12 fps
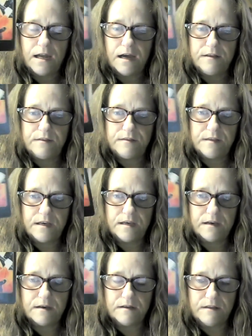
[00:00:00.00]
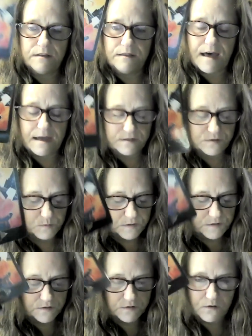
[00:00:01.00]
And I think that
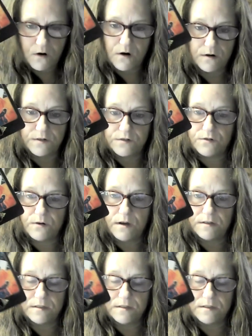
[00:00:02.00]
is what this card is